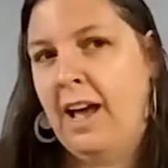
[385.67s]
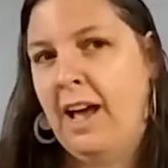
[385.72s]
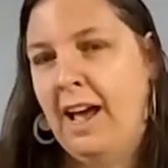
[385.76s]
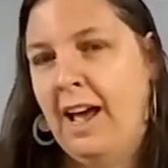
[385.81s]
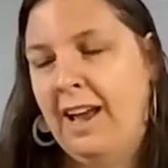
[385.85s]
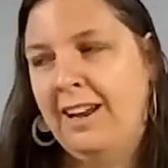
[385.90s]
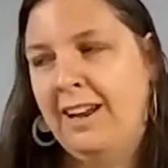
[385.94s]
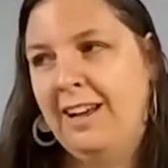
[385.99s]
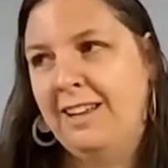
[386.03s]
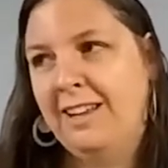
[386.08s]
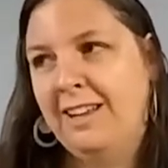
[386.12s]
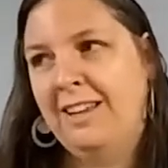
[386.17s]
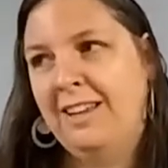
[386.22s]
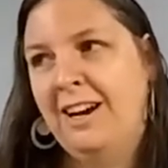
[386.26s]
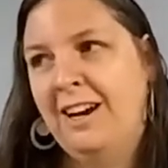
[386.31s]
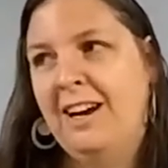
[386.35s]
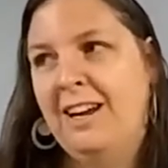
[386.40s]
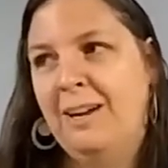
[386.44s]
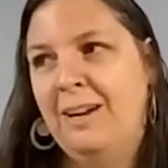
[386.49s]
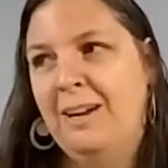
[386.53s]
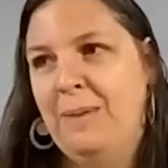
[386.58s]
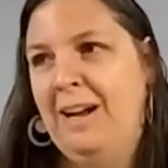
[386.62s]
And I
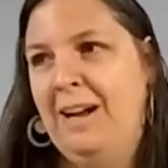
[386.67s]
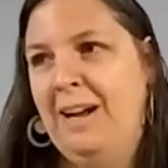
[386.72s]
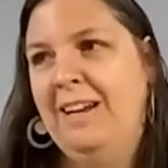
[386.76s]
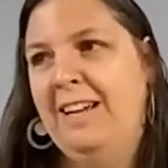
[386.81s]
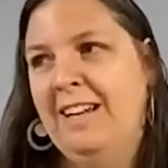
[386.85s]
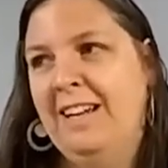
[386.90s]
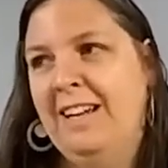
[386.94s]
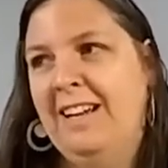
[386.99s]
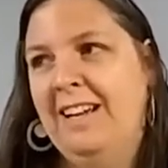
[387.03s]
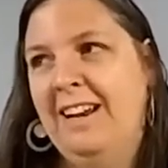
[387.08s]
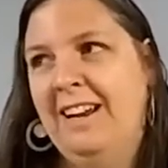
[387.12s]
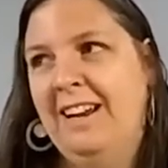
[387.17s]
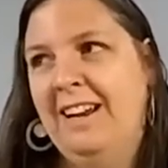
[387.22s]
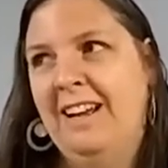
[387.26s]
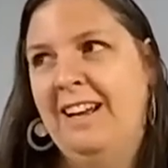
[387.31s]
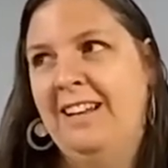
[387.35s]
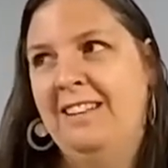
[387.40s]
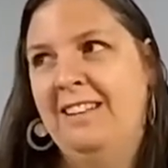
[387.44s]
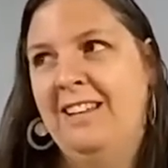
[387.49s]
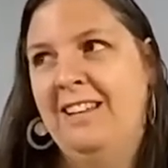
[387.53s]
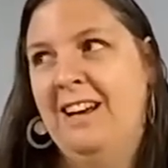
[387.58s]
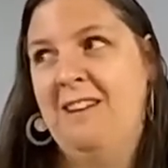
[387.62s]
thought about it and
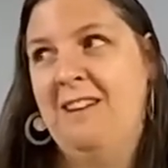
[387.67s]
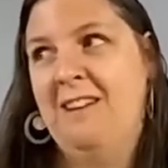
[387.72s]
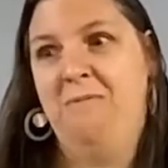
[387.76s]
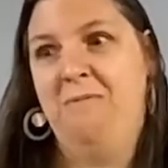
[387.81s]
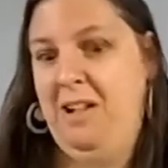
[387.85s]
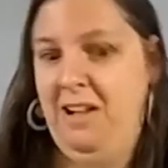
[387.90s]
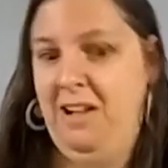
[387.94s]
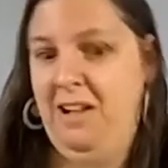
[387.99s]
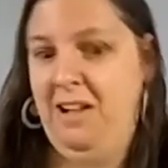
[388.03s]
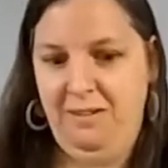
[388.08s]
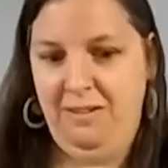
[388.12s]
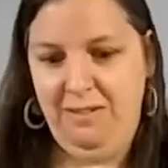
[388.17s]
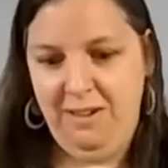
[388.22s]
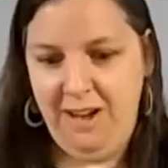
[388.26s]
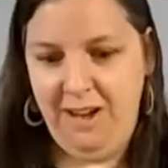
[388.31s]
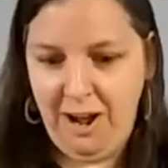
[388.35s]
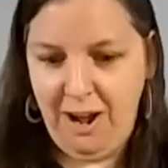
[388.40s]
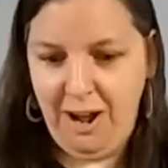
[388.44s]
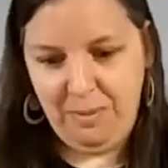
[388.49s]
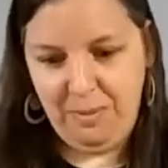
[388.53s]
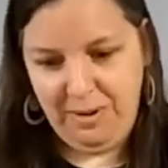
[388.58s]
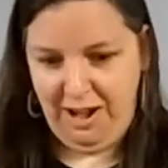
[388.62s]
I thought, well, I don't
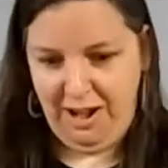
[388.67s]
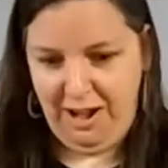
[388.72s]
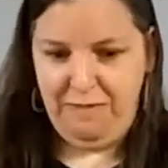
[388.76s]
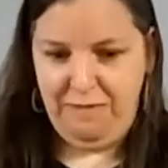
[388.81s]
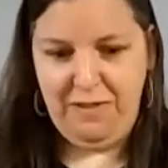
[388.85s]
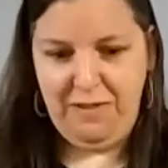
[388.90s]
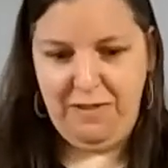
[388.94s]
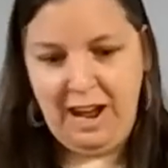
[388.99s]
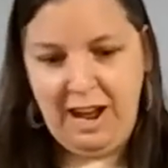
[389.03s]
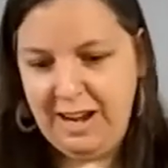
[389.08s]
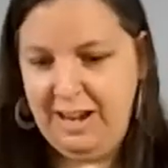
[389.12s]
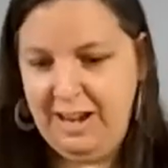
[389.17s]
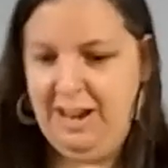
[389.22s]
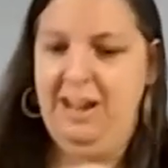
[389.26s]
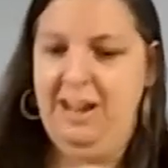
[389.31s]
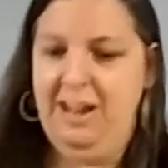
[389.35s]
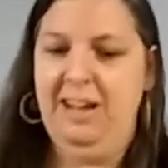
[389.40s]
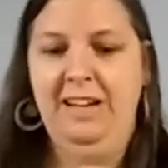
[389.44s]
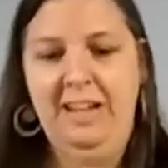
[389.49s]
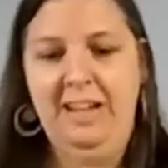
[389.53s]
know, but I'll find it.